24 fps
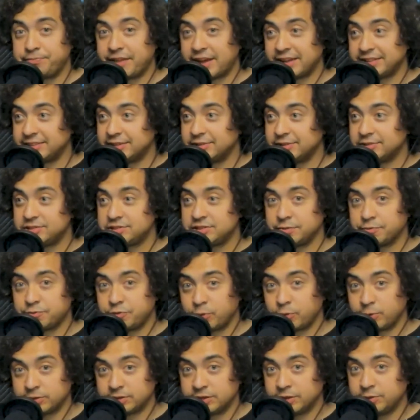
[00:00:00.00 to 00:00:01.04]
that there's some
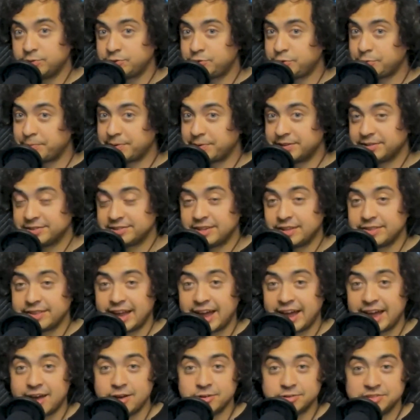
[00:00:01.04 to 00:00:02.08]
foreclosure bills on the
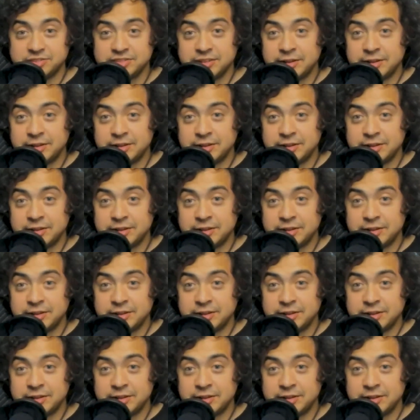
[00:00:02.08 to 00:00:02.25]
house